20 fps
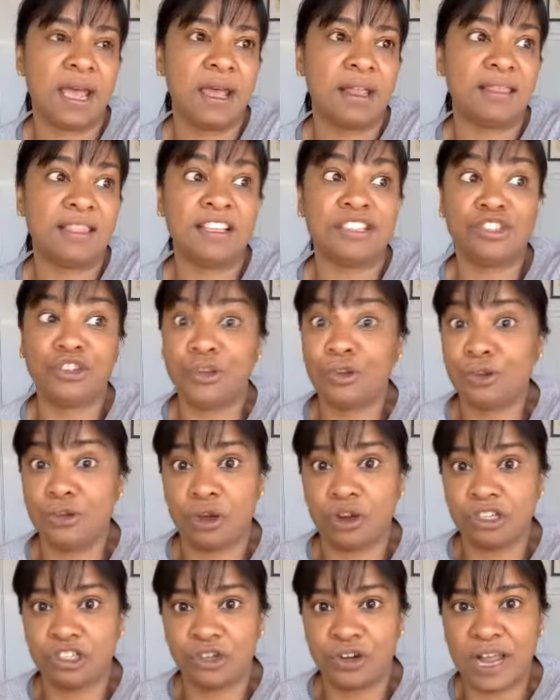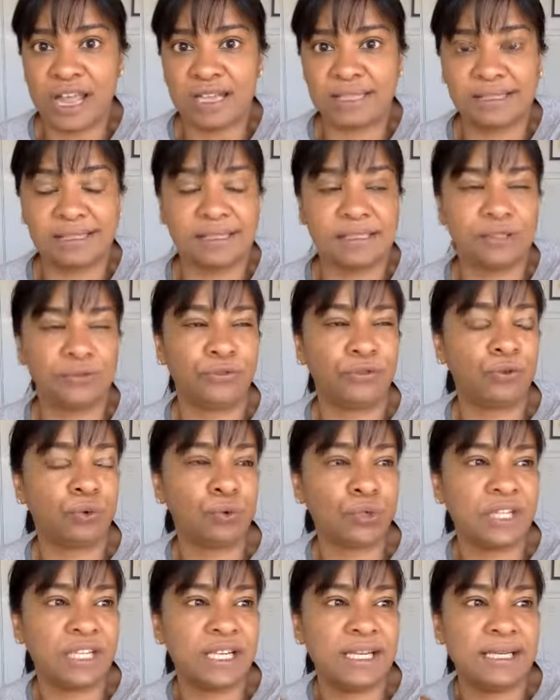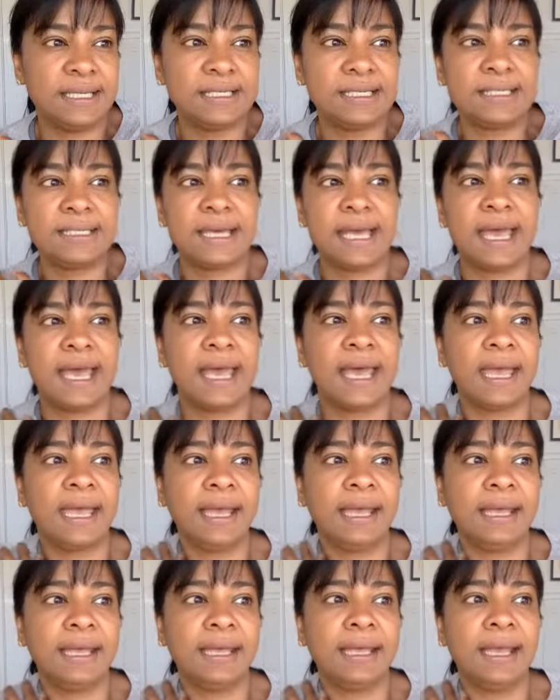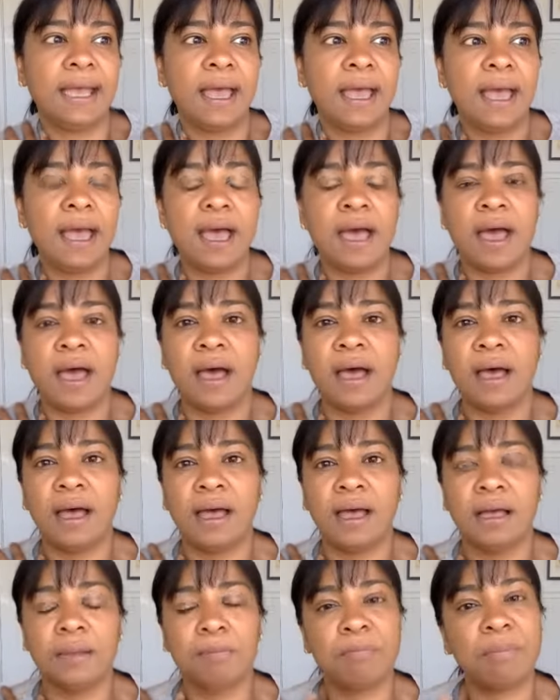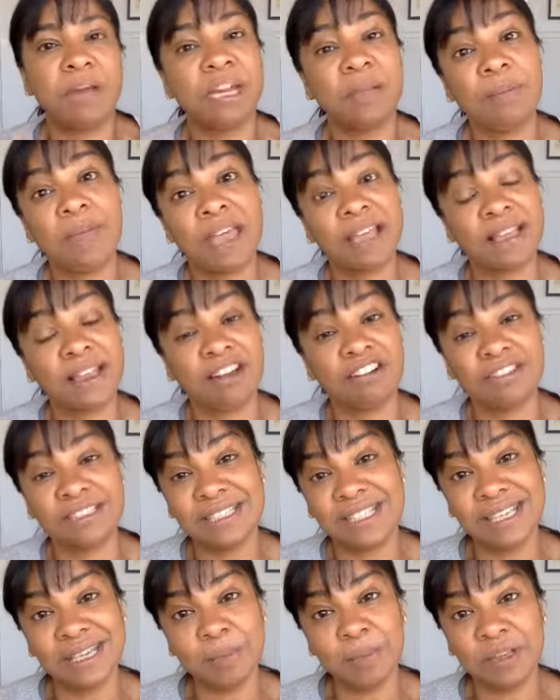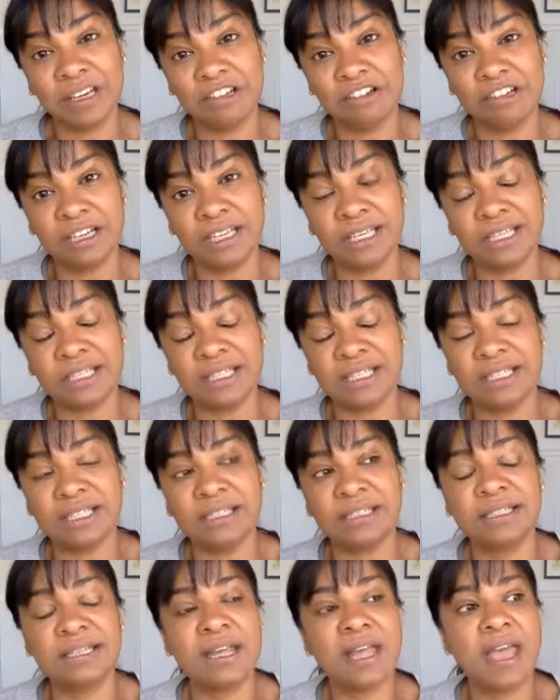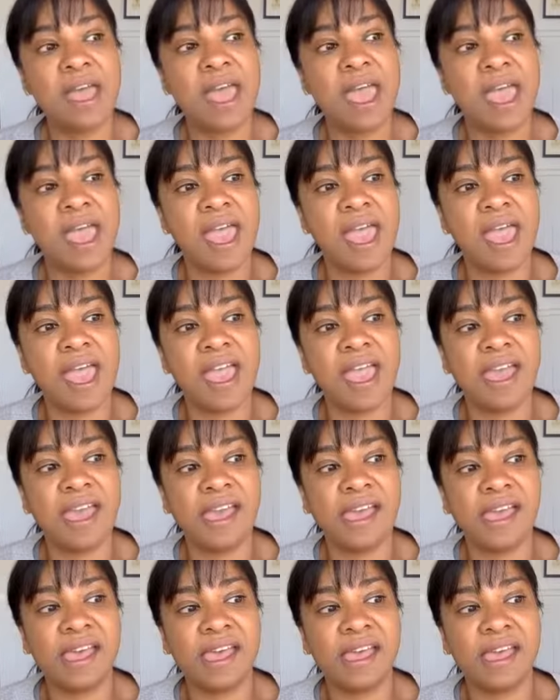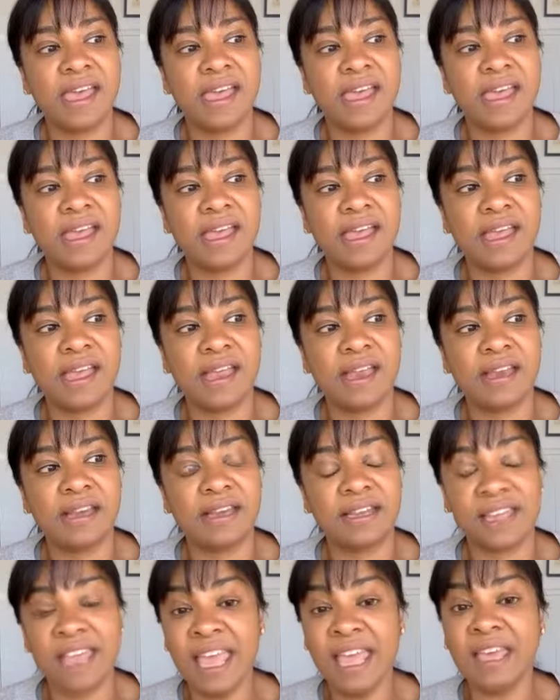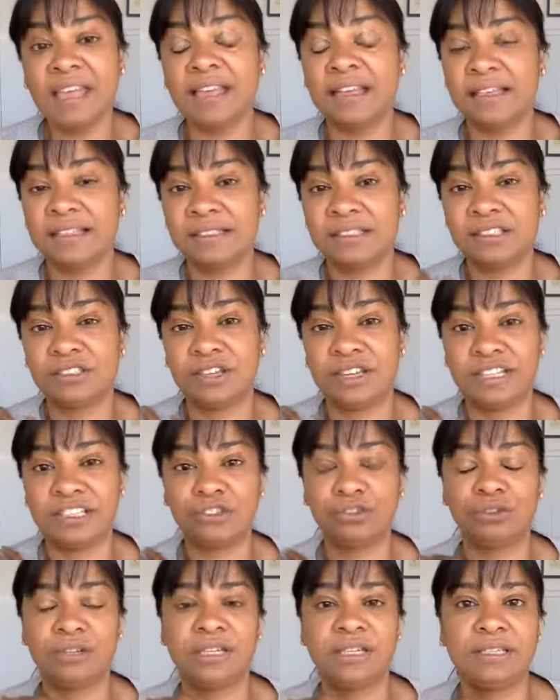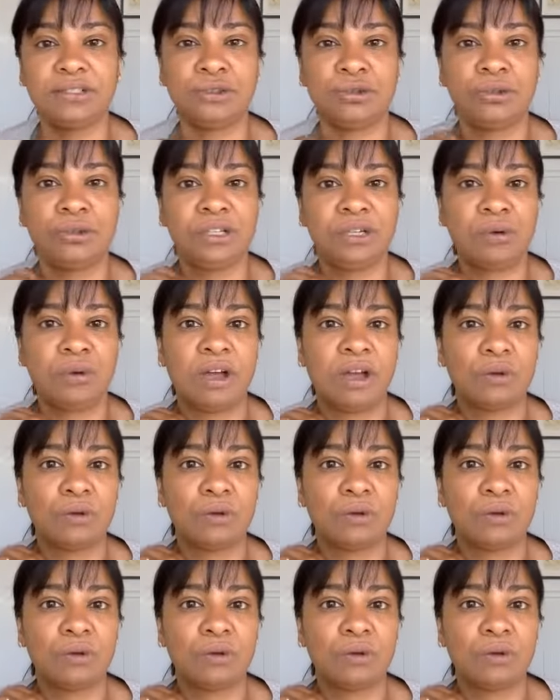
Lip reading: there's no contracts. There's a 14-day money-back guarantee period, and yeah, it's really truly quite